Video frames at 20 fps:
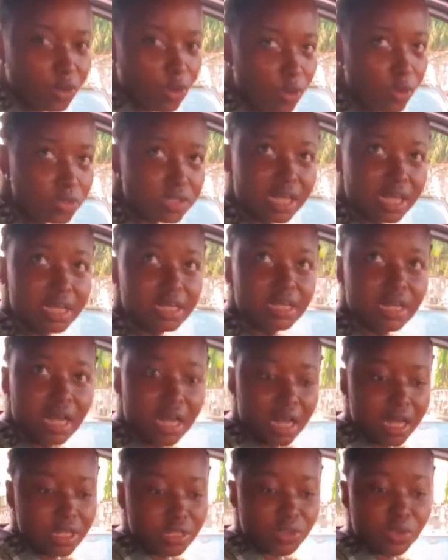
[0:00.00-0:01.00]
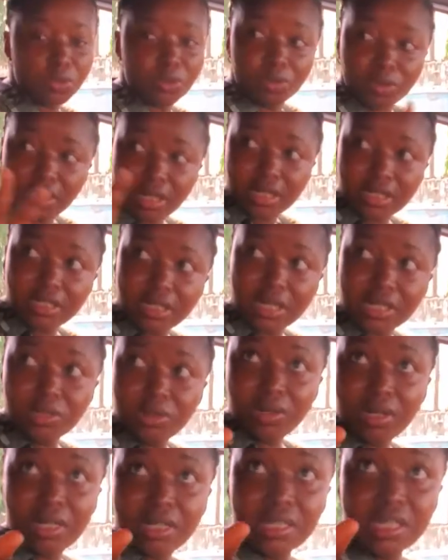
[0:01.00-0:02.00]
the 010. So look at just
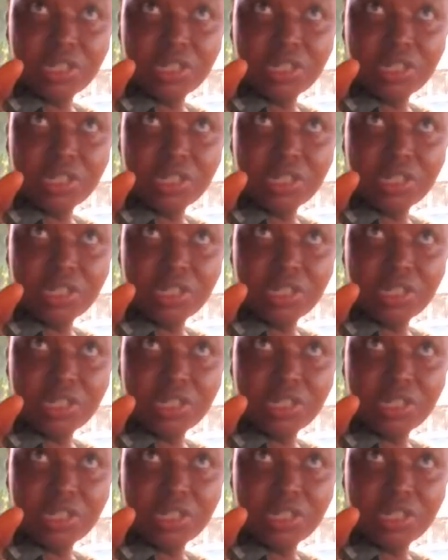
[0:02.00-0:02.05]
look at